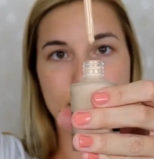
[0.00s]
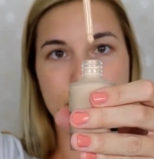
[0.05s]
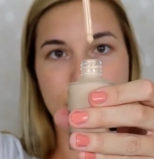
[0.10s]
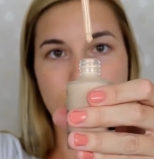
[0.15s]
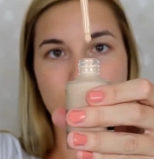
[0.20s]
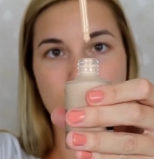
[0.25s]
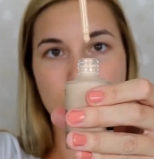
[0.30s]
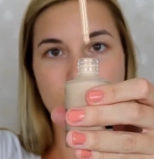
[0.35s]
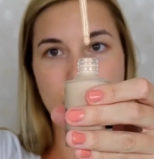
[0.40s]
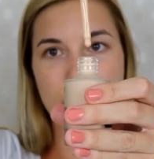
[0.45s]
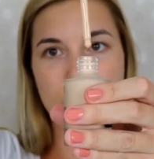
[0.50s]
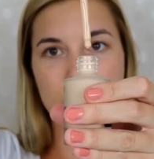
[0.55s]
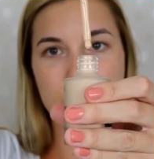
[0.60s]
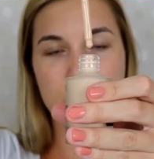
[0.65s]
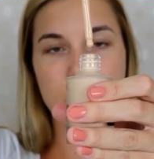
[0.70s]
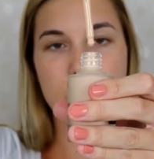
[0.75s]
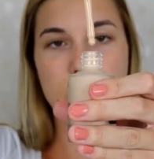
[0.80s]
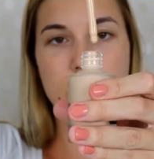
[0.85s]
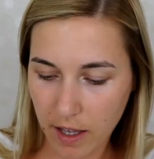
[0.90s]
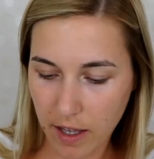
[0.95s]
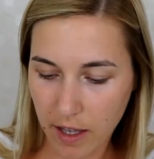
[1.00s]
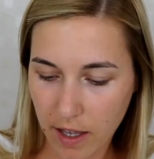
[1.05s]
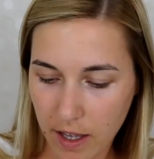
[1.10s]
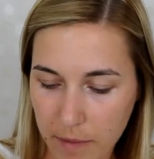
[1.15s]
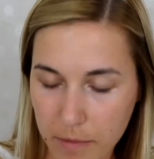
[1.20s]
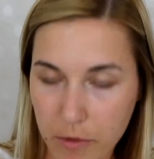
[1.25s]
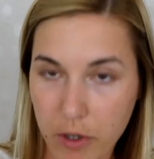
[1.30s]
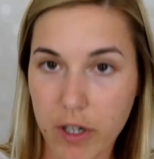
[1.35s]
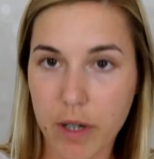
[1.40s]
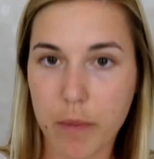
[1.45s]
of foundation.
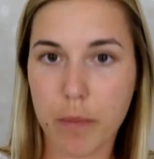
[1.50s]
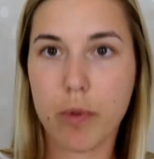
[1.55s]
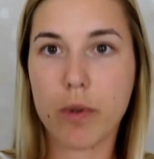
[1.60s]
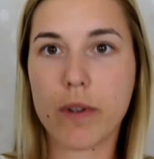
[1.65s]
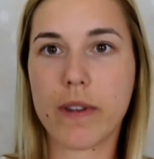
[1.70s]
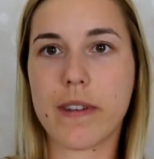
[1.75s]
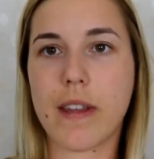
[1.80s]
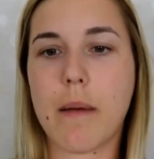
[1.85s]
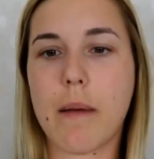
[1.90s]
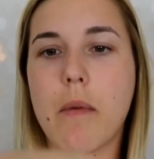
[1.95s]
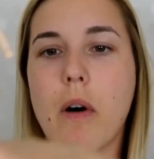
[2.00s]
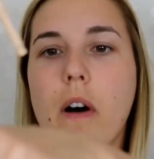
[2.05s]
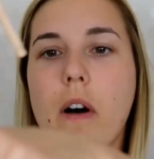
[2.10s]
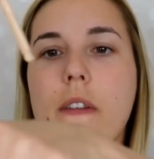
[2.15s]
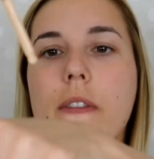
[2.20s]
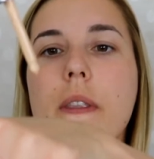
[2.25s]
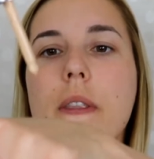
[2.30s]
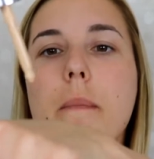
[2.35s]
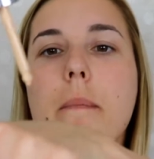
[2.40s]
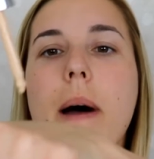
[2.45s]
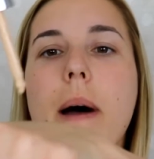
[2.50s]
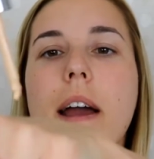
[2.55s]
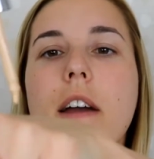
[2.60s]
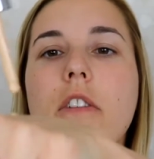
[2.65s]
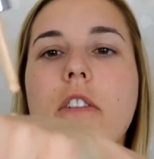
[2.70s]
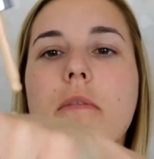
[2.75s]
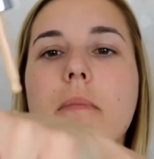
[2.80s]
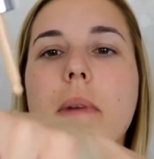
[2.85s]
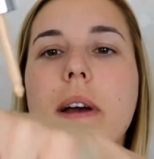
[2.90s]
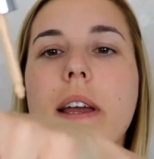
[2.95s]
I'm gonna put some on the
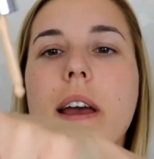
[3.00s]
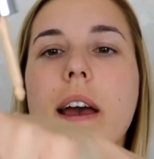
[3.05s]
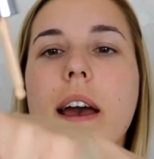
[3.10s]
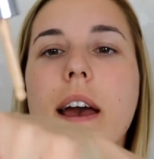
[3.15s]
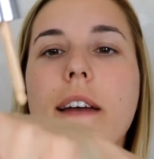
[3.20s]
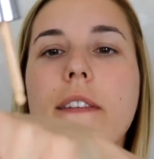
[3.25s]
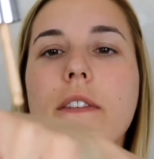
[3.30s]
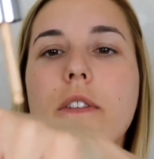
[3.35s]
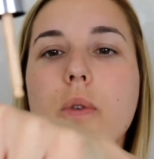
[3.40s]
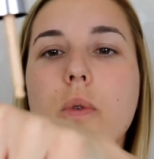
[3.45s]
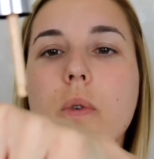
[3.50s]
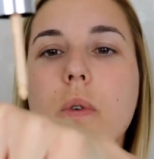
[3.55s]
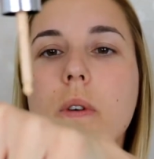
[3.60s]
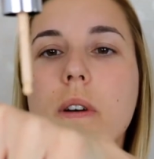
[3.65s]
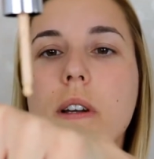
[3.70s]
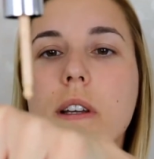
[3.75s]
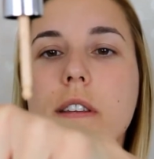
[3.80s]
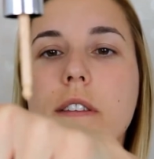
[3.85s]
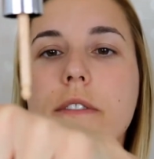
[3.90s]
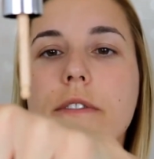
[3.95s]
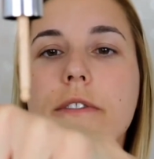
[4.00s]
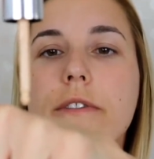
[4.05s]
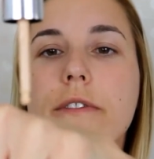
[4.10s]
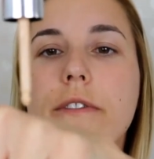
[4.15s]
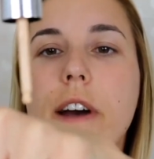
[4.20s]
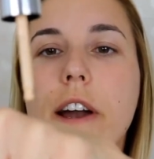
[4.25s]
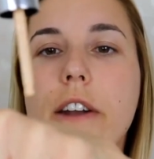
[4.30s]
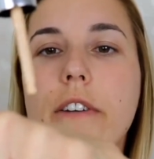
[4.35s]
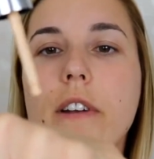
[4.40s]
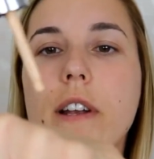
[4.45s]
back of my hand. Ooh, it's
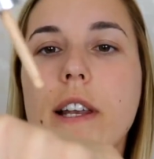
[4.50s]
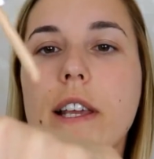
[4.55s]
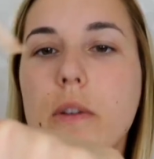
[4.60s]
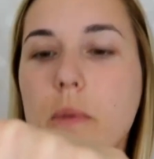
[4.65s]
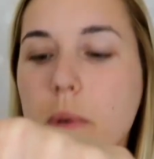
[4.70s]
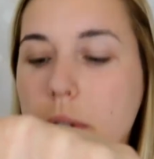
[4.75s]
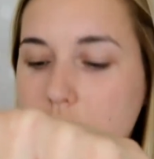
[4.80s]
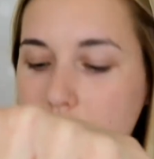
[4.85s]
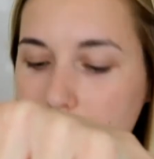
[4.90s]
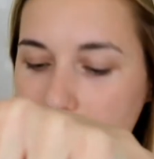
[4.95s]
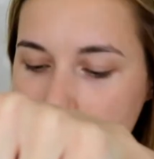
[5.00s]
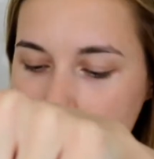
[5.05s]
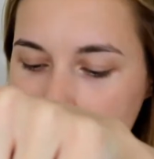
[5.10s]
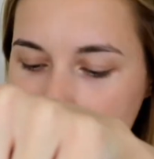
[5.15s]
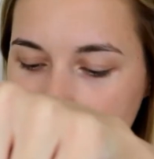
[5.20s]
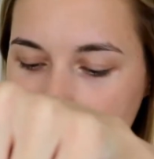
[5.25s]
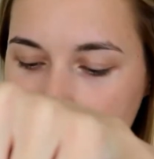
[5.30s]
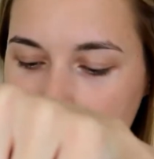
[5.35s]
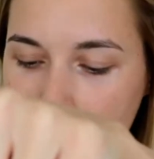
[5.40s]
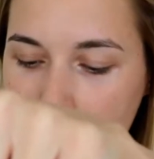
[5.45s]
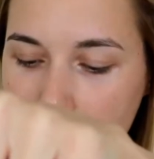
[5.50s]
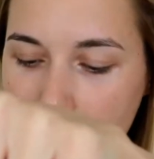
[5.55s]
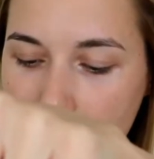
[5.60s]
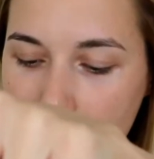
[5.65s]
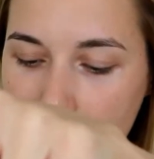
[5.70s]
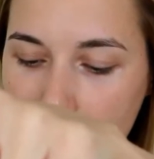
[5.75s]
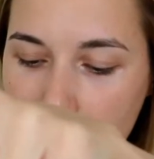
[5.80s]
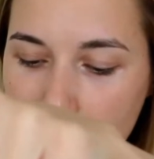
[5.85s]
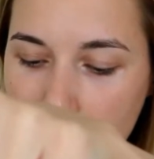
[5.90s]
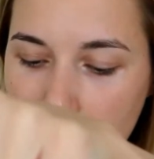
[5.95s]
very liquidy.
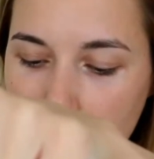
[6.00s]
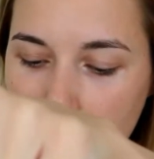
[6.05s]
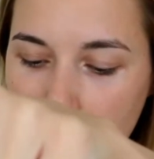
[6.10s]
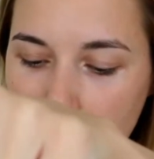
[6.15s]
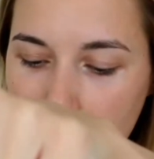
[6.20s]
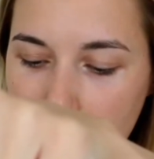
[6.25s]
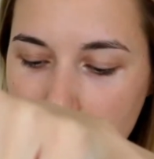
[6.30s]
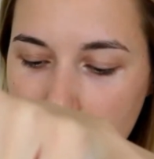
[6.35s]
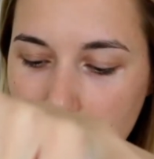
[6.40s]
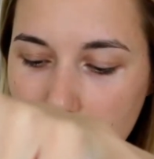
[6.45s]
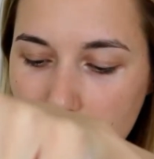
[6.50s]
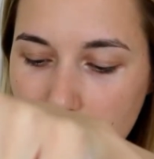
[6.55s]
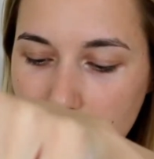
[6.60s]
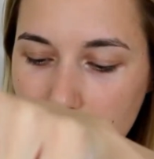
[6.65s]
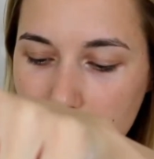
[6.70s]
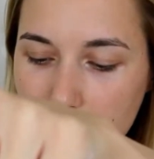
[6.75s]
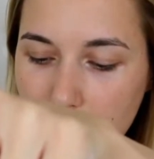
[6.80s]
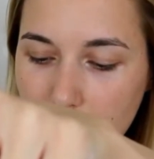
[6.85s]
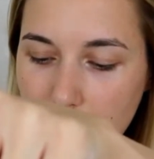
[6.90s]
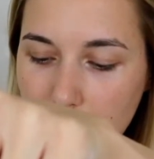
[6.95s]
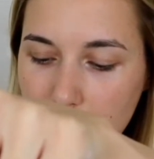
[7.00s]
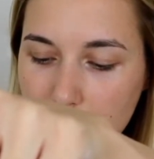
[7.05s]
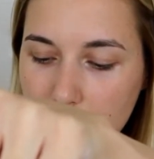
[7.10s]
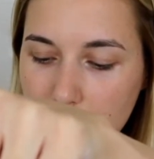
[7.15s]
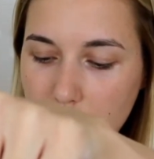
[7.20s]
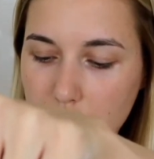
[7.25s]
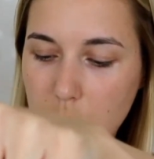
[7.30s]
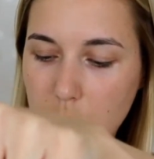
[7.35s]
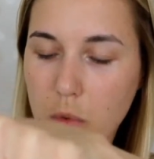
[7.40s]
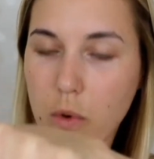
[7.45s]
Let me get
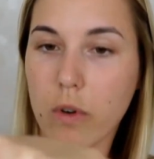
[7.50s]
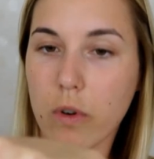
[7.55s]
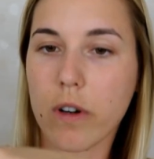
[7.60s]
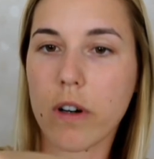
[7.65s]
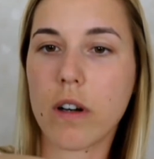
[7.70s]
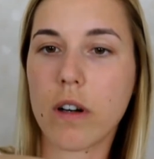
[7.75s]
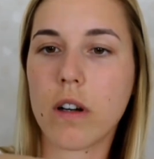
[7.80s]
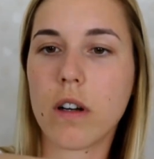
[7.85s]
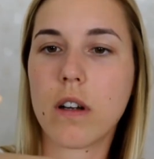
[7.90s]
some more